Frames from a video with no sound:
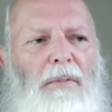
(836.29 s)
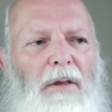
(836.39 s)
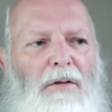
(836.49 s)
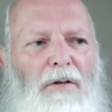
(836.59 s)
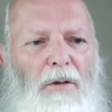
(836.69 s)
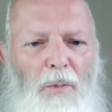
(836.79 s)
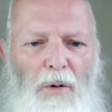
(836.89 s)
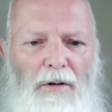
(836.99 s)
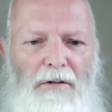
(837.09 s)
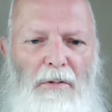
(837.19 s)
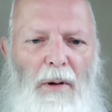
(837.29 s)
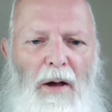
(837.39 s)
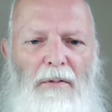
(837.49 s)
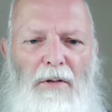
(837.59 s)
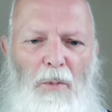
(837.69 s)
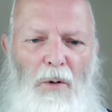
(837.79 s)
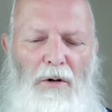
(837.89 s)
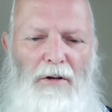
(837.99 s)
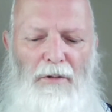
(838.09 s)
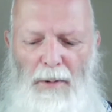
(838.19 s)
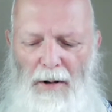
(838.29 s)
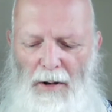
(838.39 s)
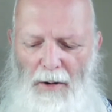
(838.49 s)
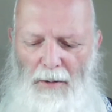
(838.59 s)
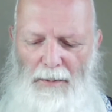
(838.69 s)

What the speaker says: So the waters above, the waters below,